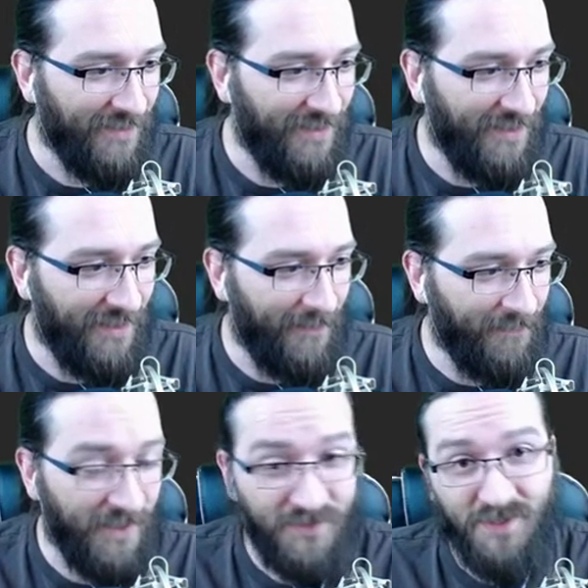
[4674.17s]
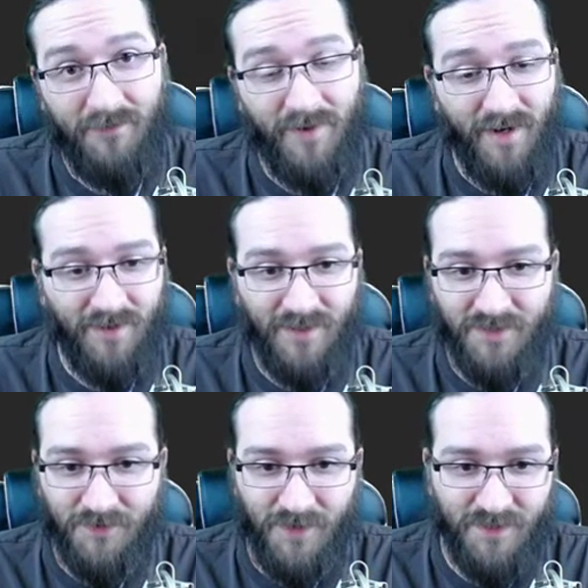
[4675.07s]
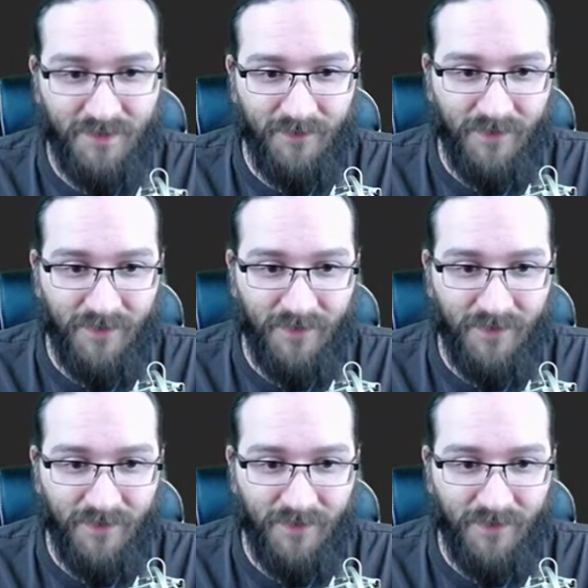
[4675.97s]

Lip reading: Thanks for stopping by. Thanks for watching.